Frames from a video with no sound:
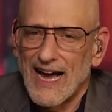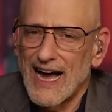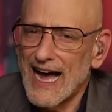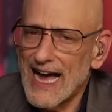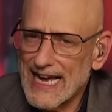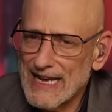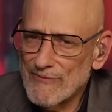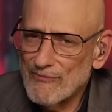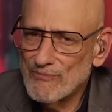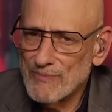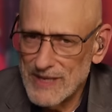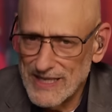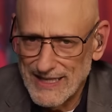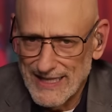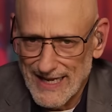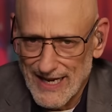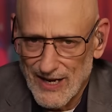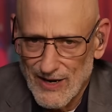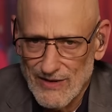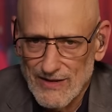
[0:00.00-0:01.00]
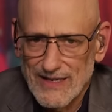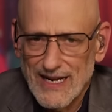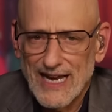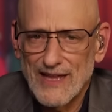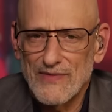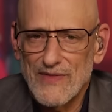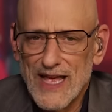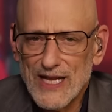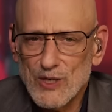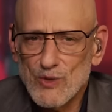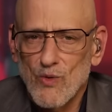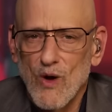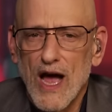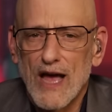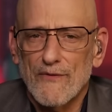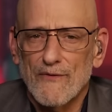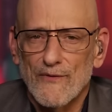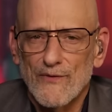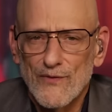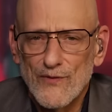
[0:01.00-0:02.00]
I have been there, and that's
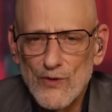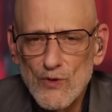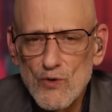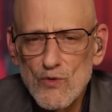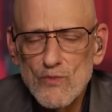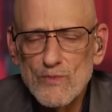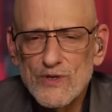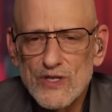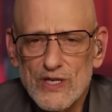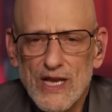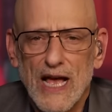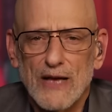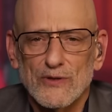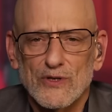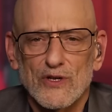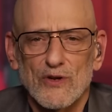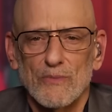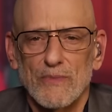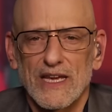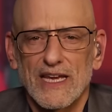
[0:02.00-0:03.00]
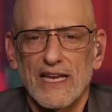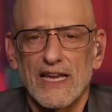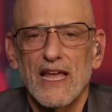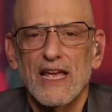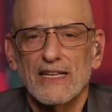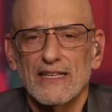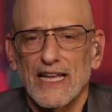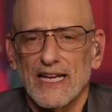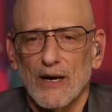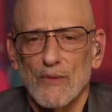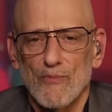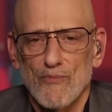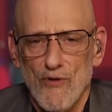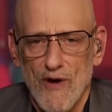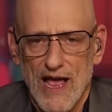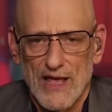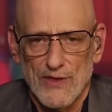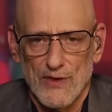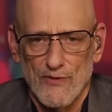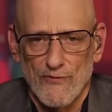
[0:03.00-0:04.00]
why Fume sounds to me like a
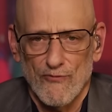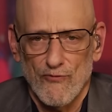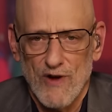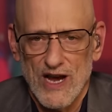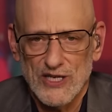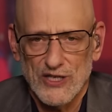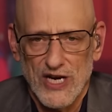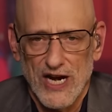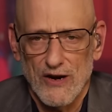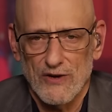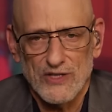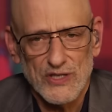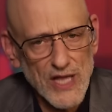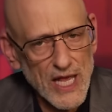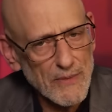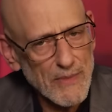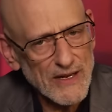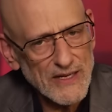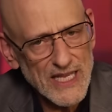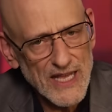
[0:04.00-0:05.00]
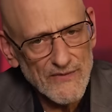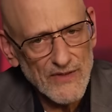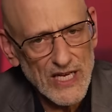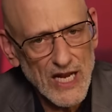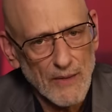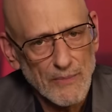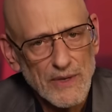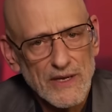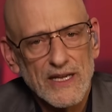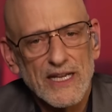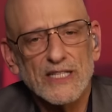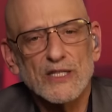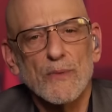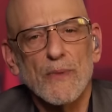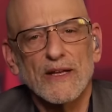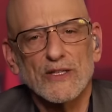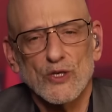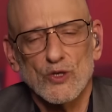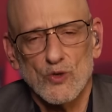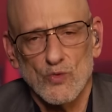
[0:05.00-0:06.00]
breath of fresh air. It's not about giving up, it's
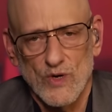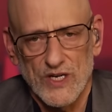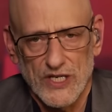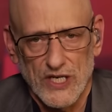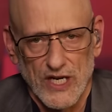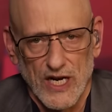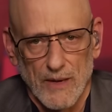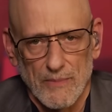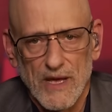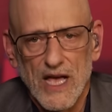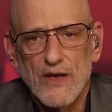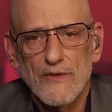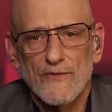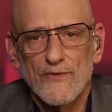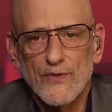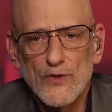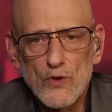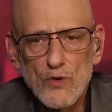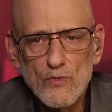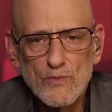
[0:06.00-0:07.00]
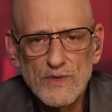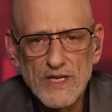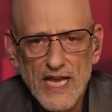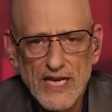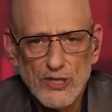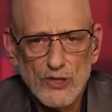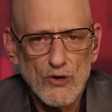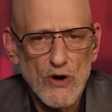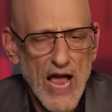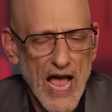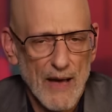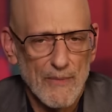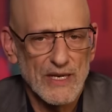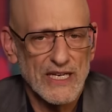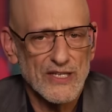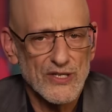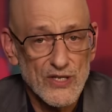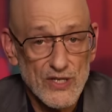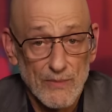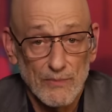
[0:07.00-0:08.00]
about switching up. Fume takes your
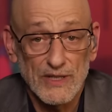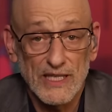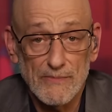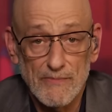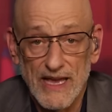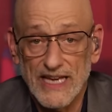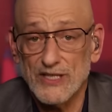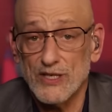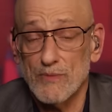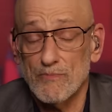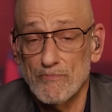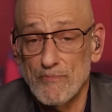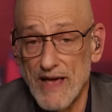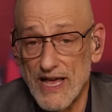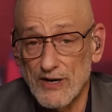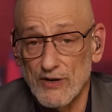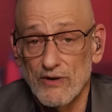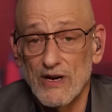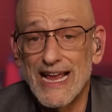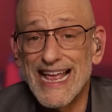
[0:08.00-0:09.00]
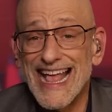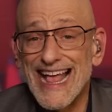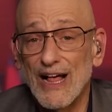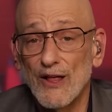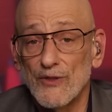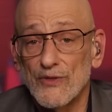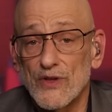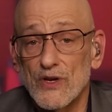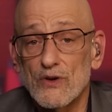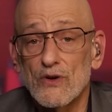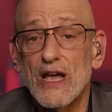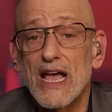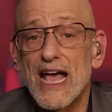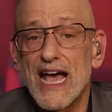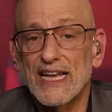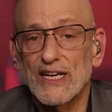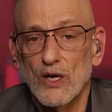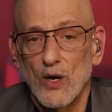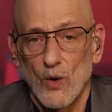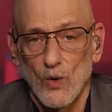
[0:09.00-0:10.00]
habit and simply makes it better, healthier,
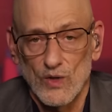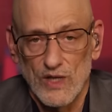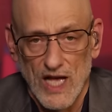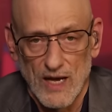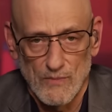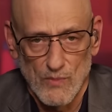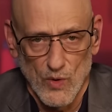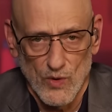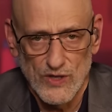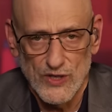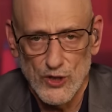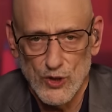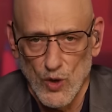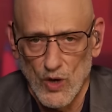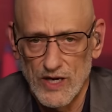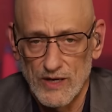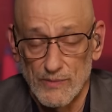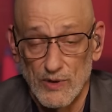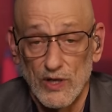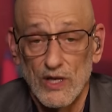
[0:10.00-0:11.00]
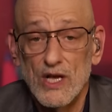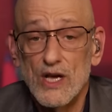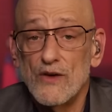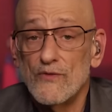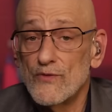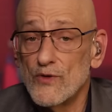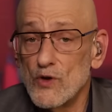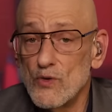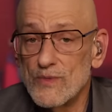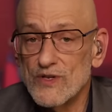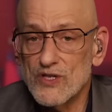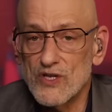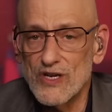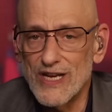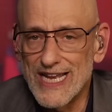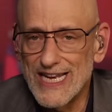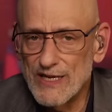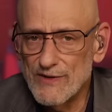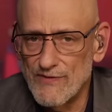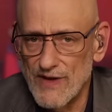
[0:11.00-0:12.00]
and a whole lot more enjoyable. Fume is
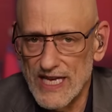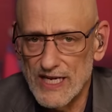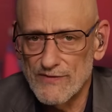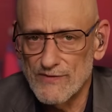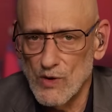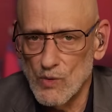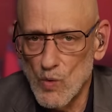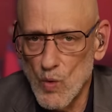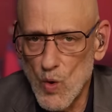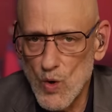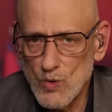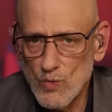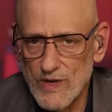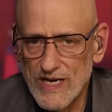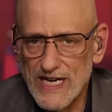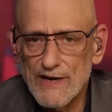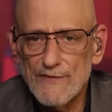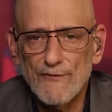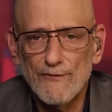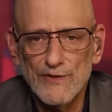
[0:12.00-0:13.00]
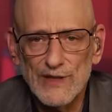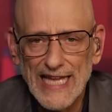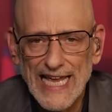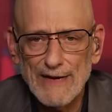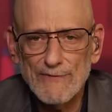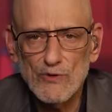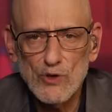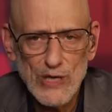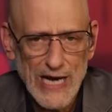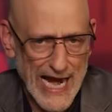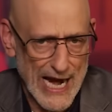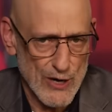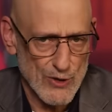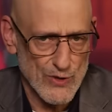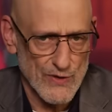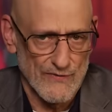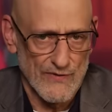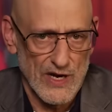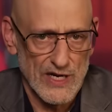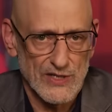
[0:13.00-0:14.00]
an innovative, award-winning flavored air
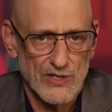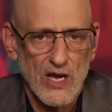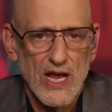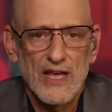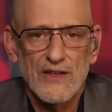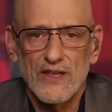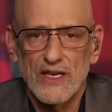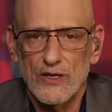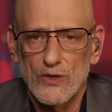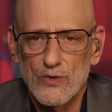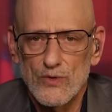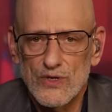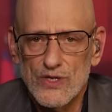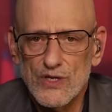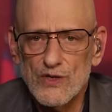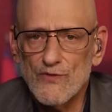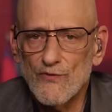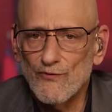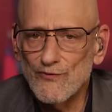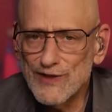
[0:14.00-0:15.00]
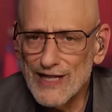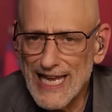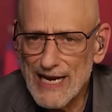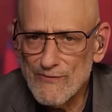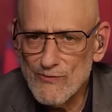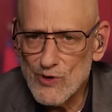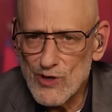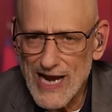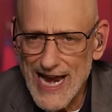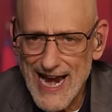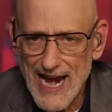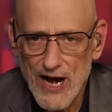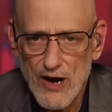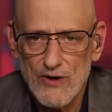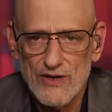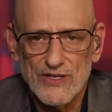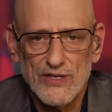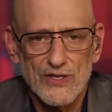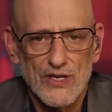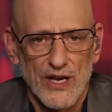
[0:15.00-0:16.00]
device that uses flavored
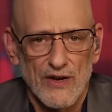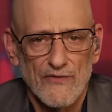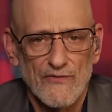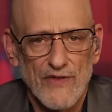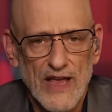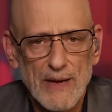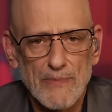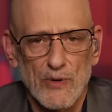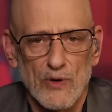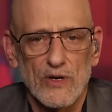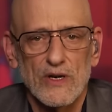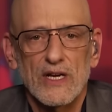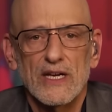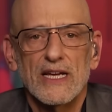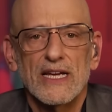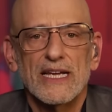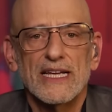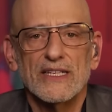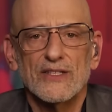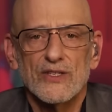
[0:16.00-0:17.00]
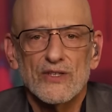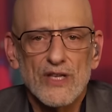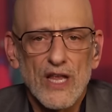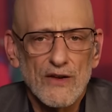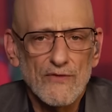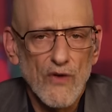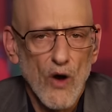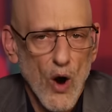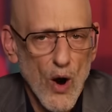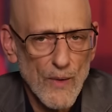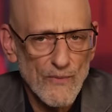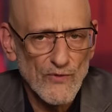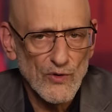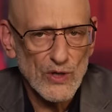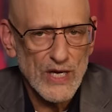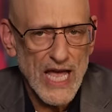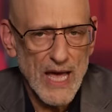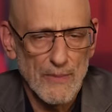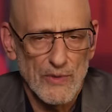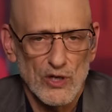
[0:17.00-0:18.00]
air instead of vapor. Instead of
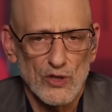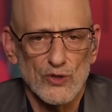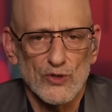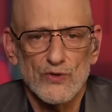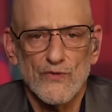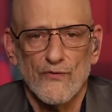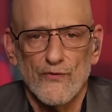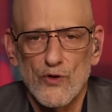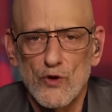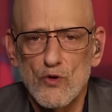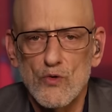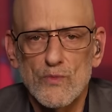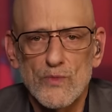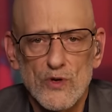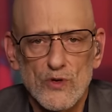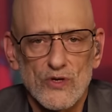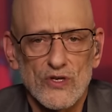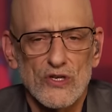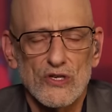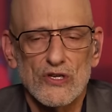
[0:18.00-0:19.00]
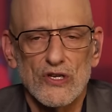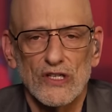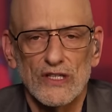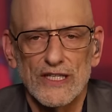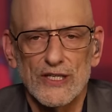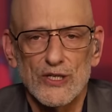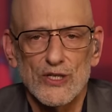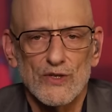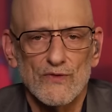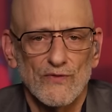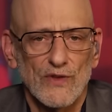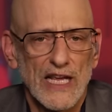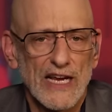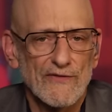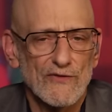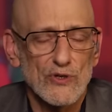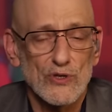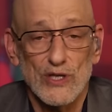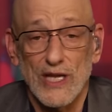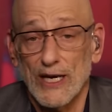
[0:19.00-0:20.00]
harmful chemicals, Fume uses delicious
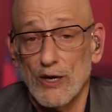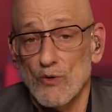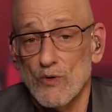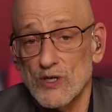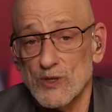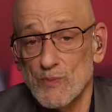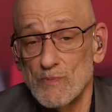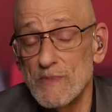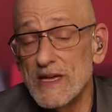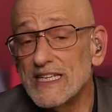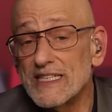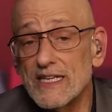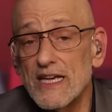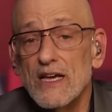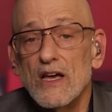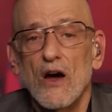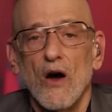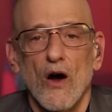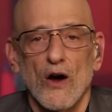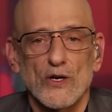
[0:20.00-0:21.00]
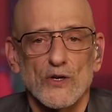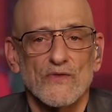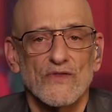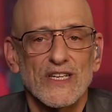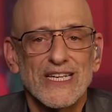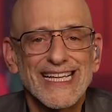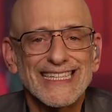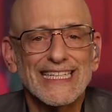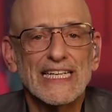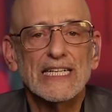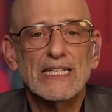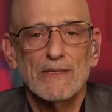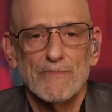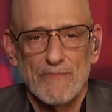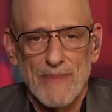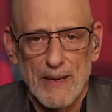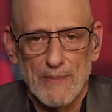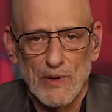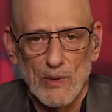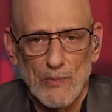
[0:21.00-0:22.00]
flavors like crisp mint, orange vanilla,
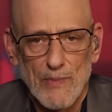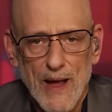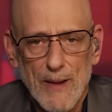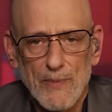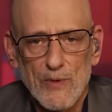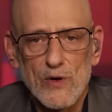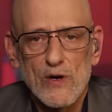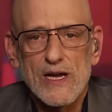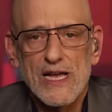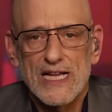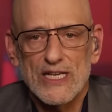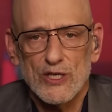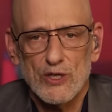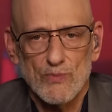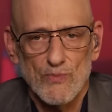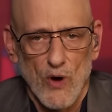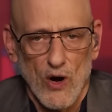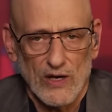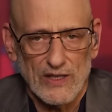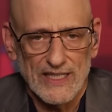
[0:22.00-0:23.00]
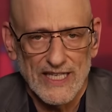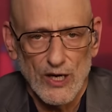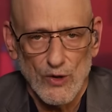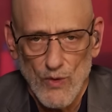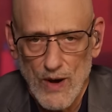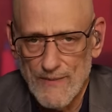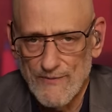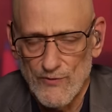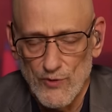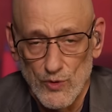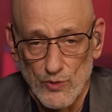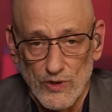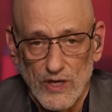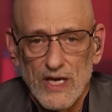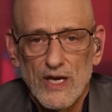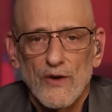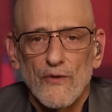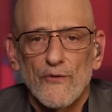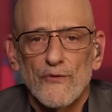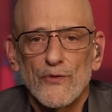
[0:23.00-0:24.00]
maple pepper, and sparkling grapefruit.
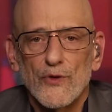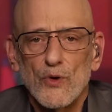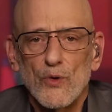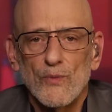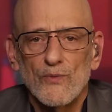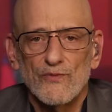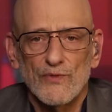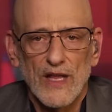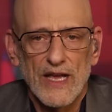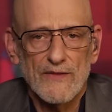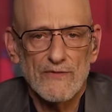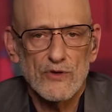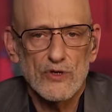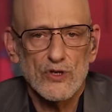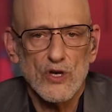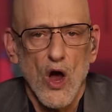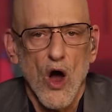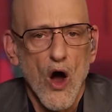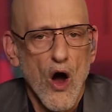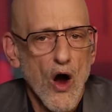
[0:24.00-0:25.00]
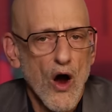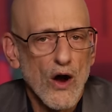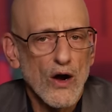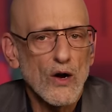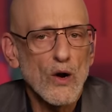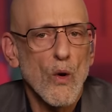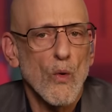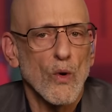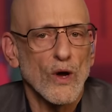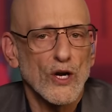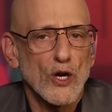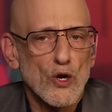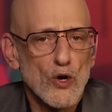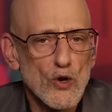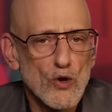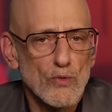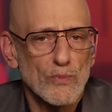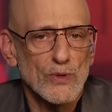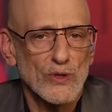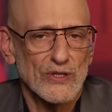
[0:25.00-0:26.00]
Fume flavors are what
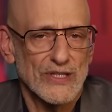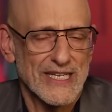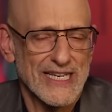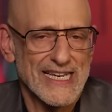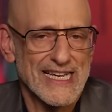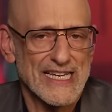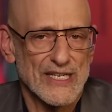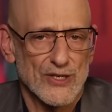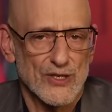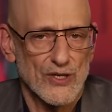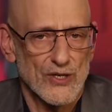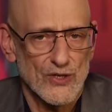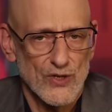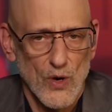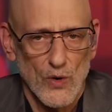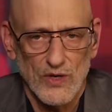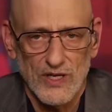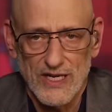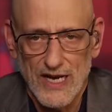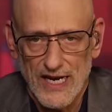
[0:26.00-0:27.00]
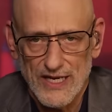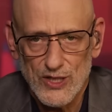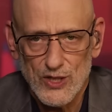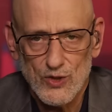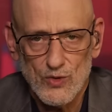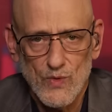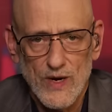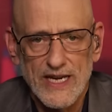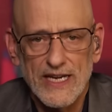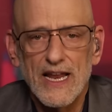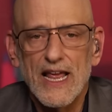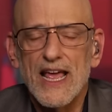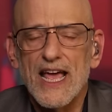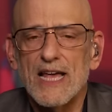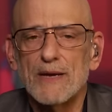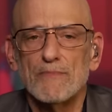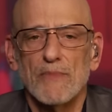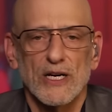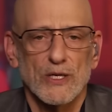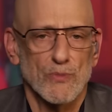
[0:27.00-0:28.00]
herbal tea is to soda, not as sweet
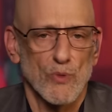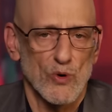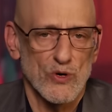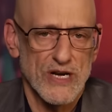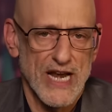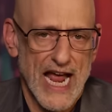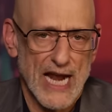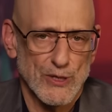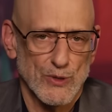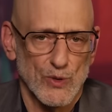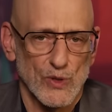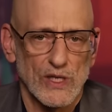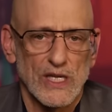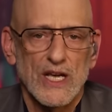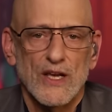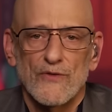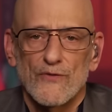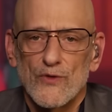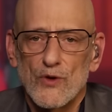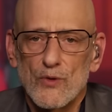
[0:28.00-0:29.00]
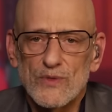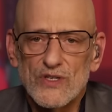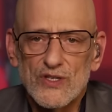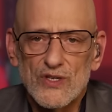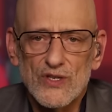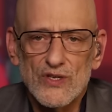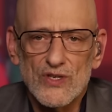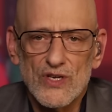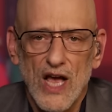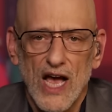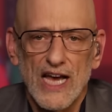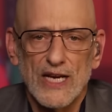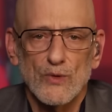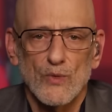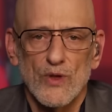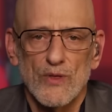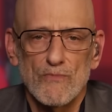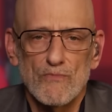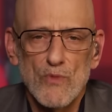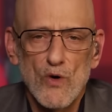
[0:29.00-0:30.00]
and much more natural. Fume is designed
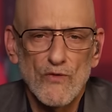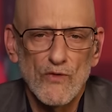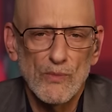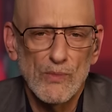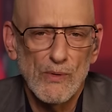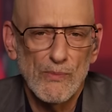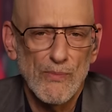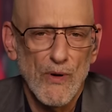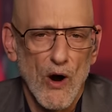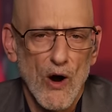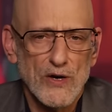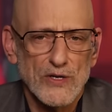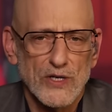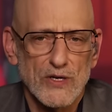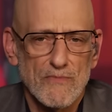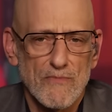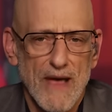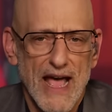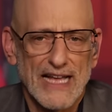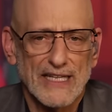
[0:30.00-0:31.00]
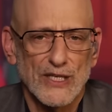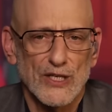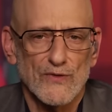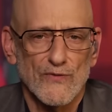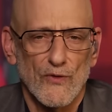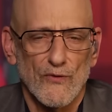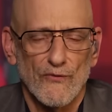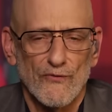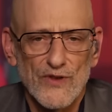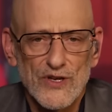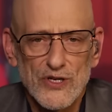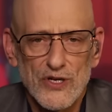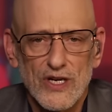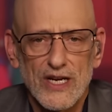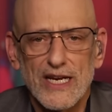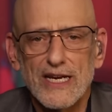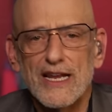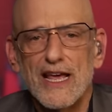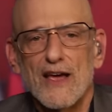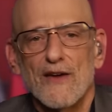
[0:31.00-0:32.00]
with movable parts and magnets for
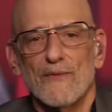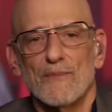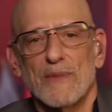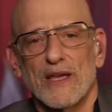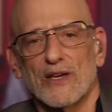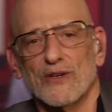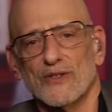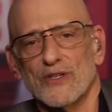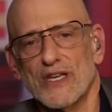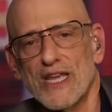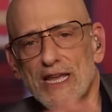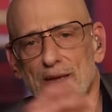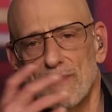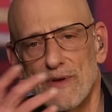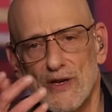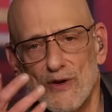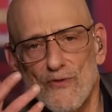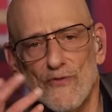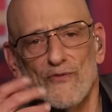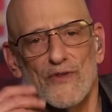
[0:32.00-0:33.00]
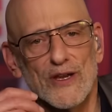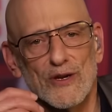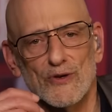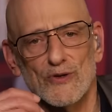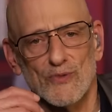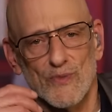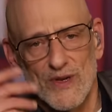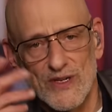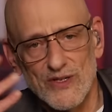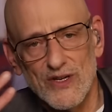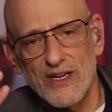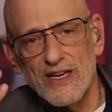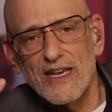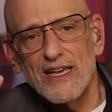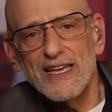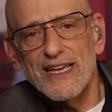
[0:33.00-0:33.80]
fidgeting because keeping your fingers busy